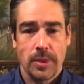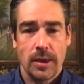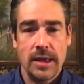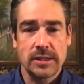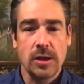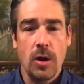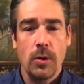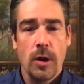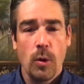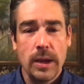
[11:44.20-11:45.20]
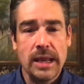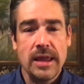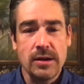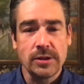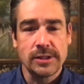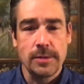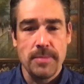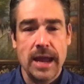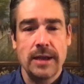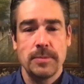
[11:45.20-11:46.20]
And so when he heals the
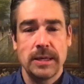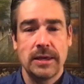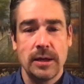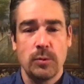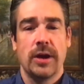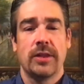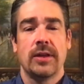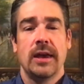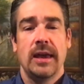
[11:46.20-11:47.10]
man to begin with,